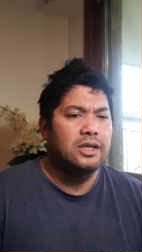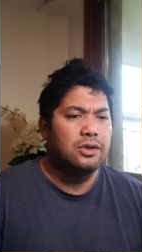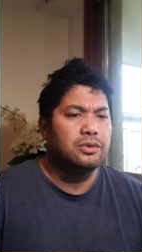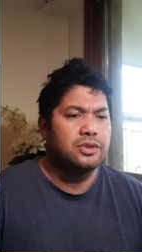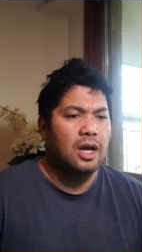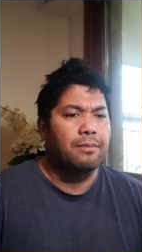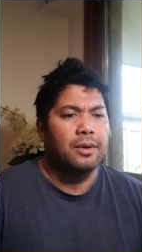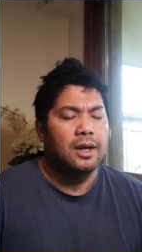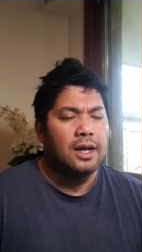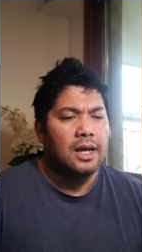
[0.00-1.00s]
used up
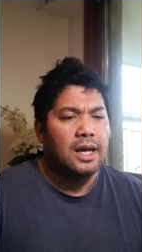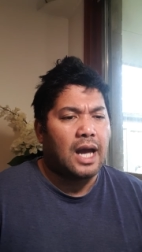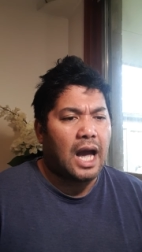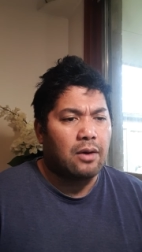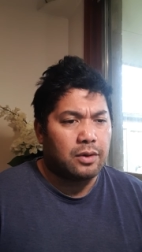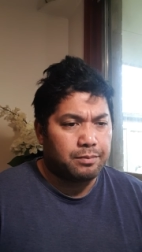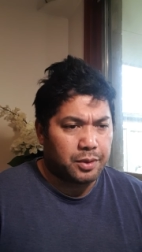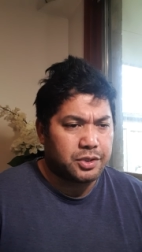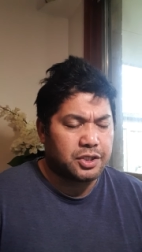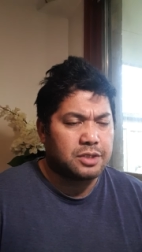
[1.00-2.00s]
our
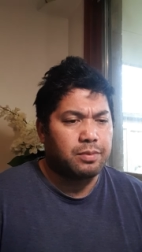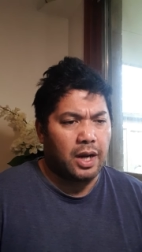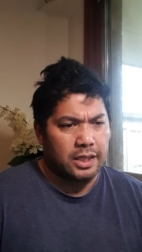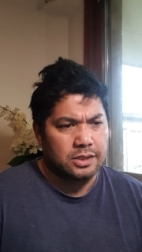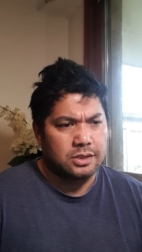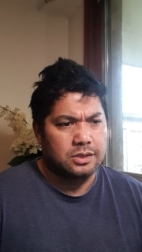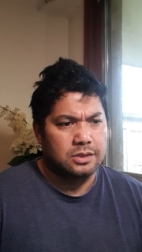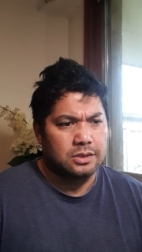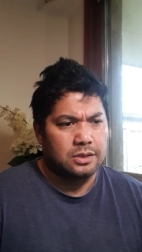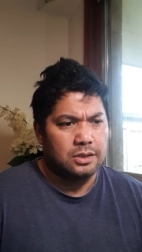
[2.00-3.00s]
purchase price.
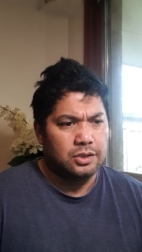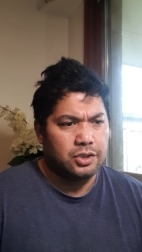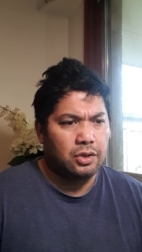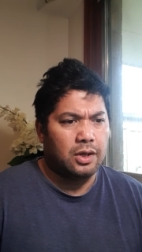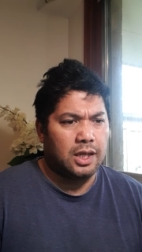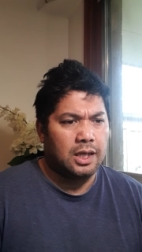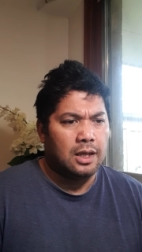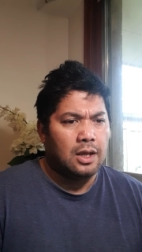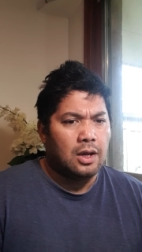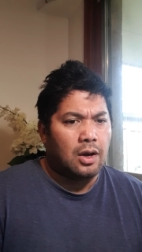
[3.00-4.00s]
Surely
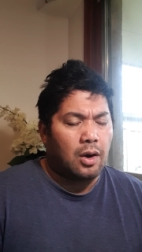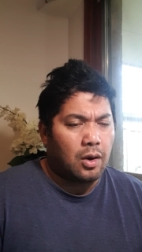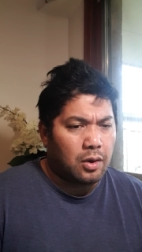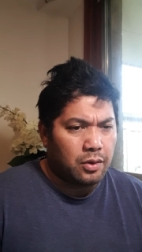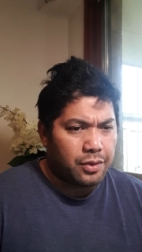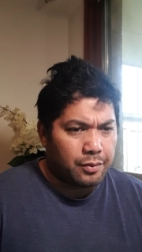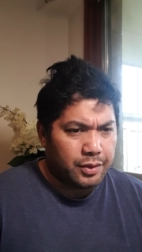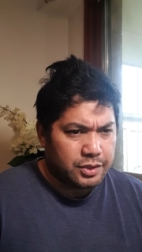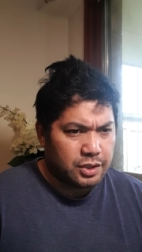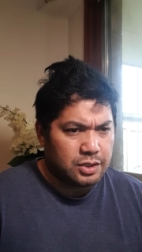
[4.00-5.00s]
all the
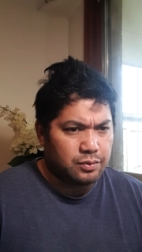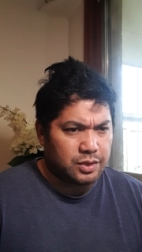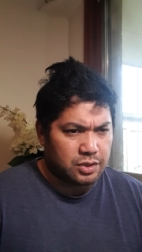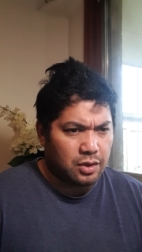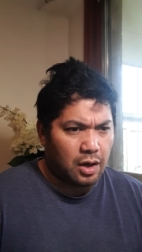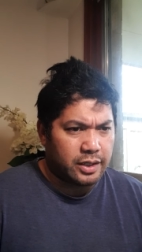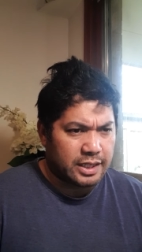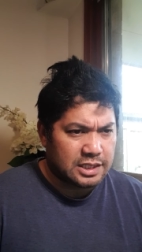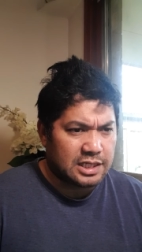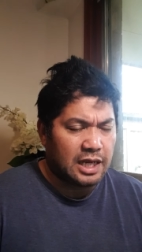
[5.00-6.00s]
riches which God
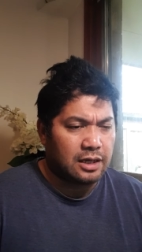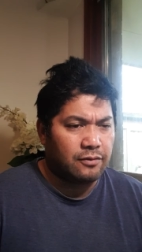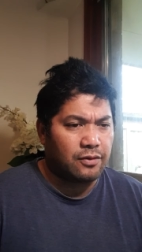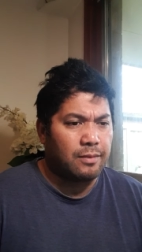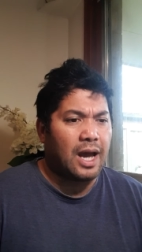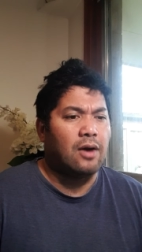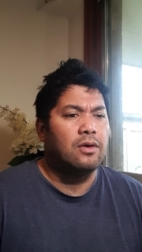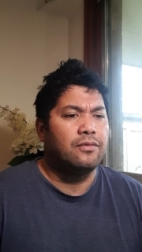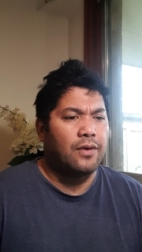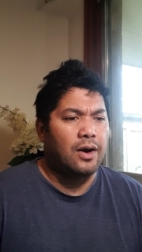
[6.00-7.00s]
has taken from
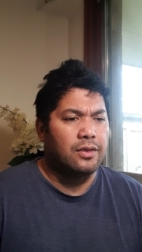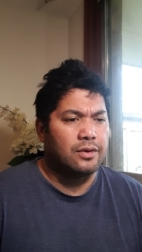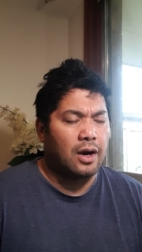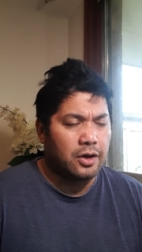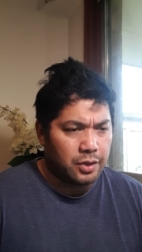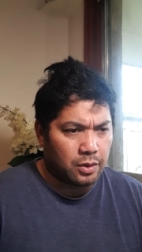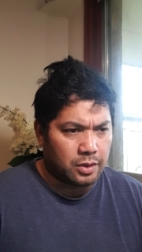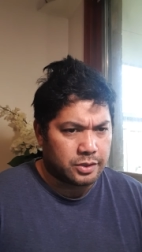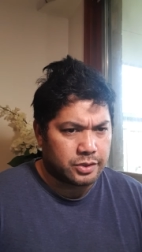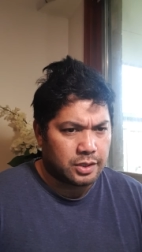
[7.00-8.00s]
our father are
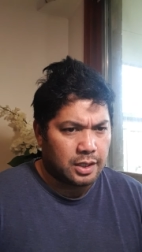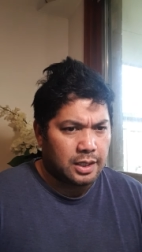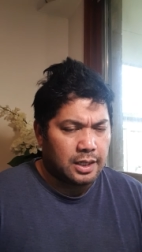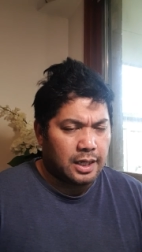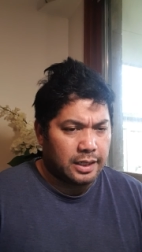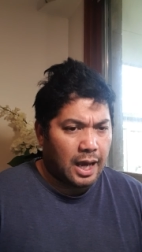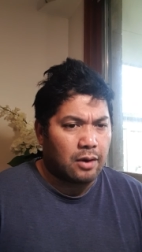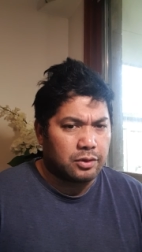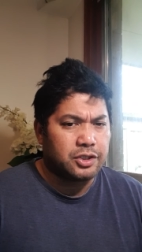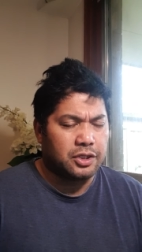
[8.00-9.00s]
yours and
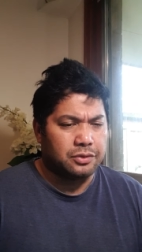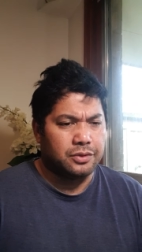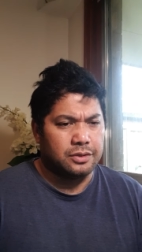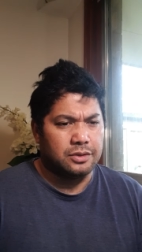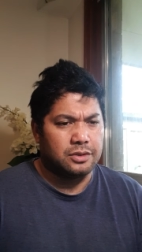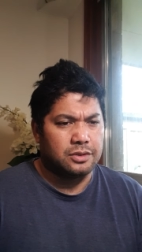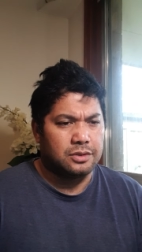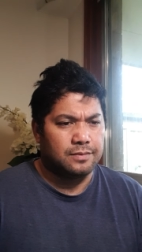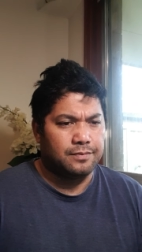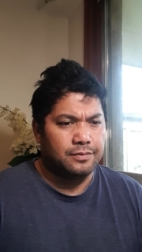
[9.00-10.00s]
our children's.
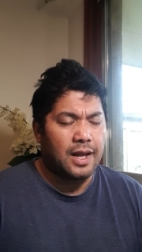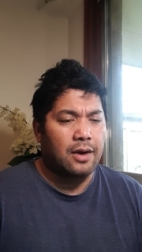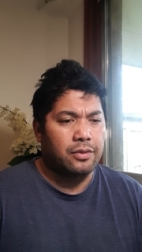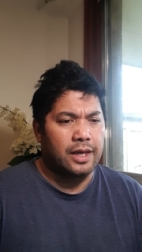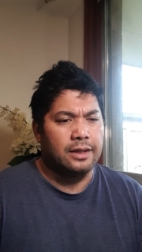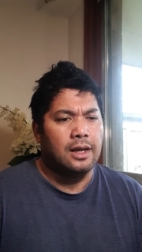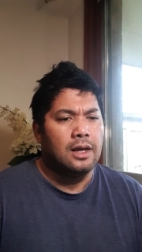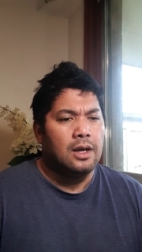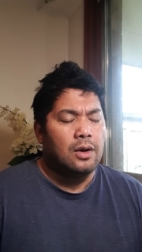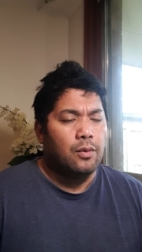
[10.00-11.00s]
Now then,
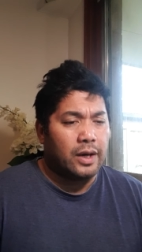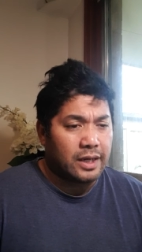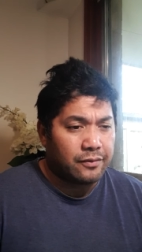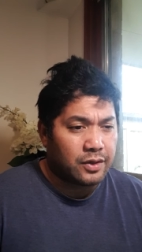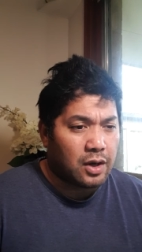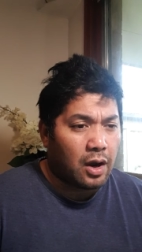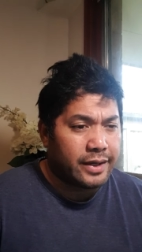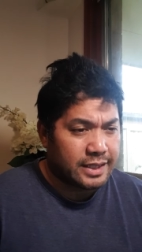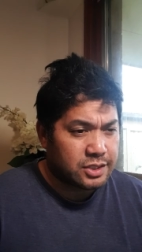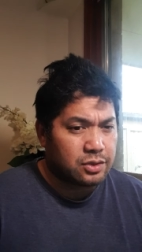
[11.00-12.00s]
whatever
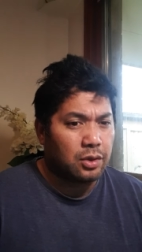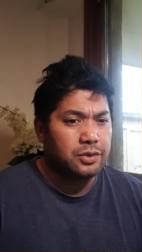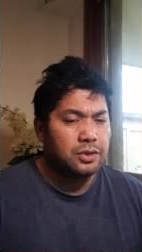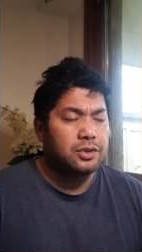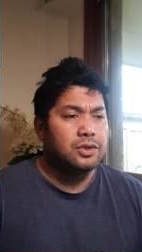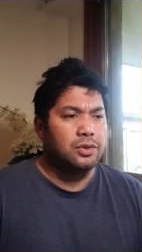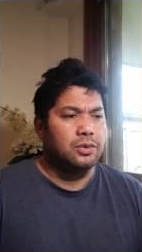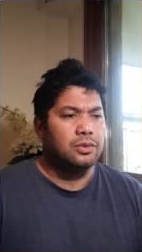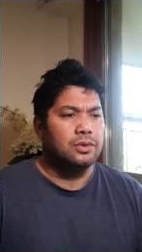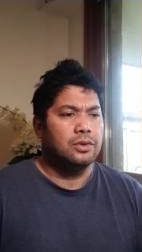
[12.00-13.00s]
God has told you to
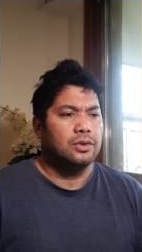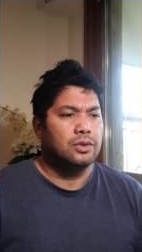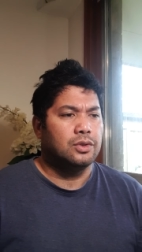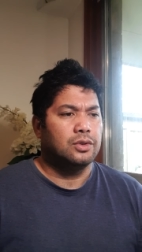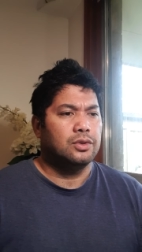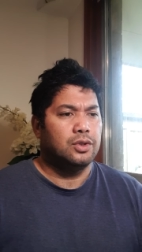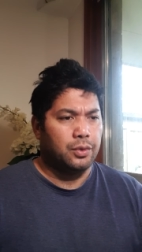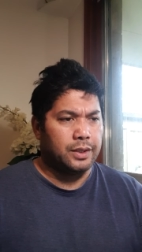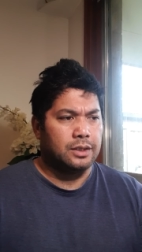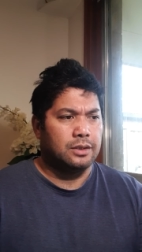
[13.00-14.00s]
do,
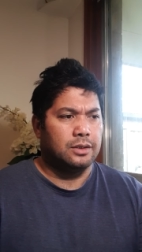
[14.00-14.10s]
do it.